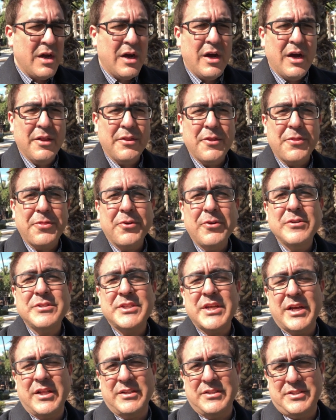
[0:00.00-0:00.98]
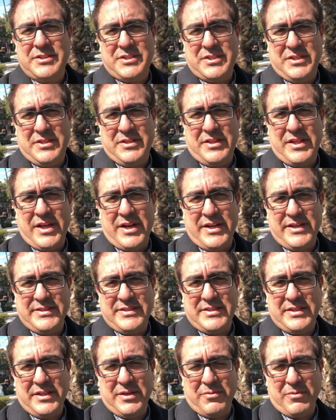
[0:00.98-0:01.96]
The third challenge that I
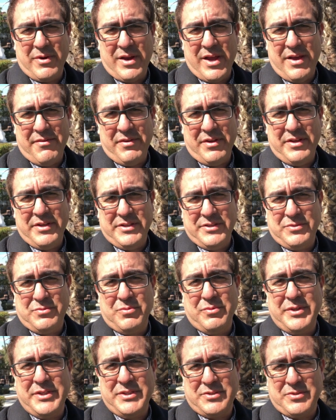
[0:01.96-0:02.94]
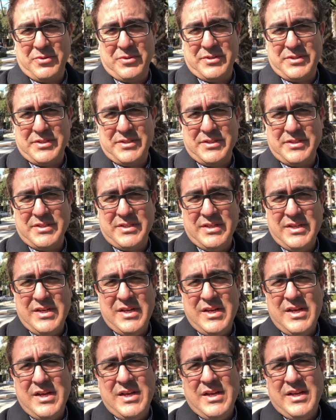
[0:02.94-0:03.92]
see that we're having is resources.
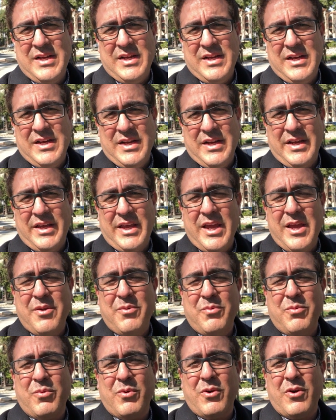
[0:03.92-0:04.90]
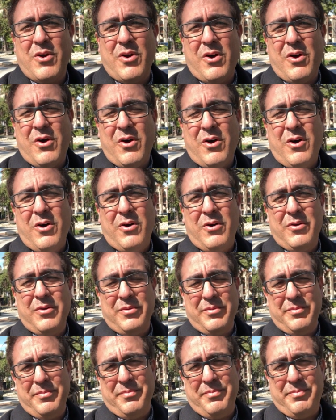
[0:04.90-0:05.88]
Again, we're all
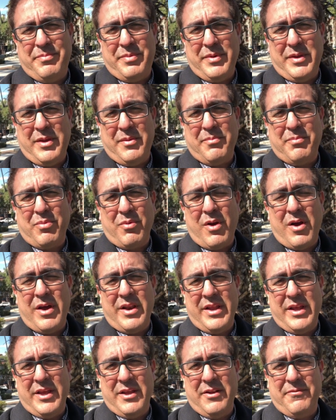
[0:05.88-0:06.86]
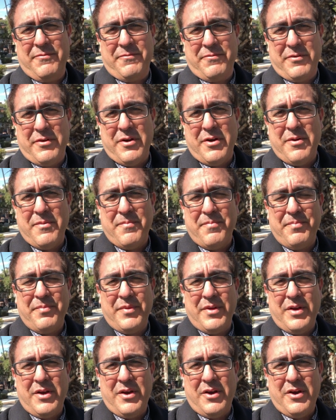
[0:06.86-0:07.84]
being brought in from
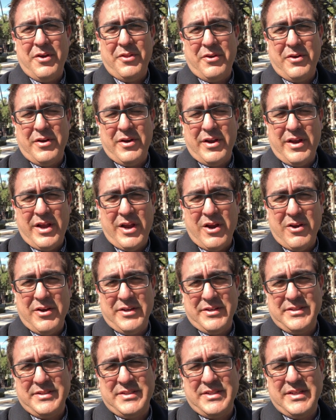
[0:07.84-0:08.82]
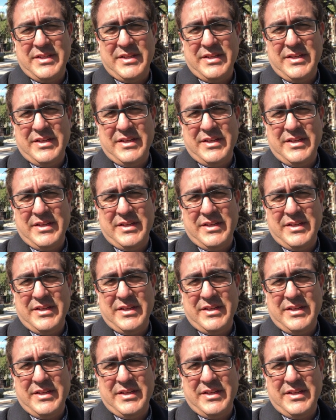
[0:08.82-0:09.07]
other areas,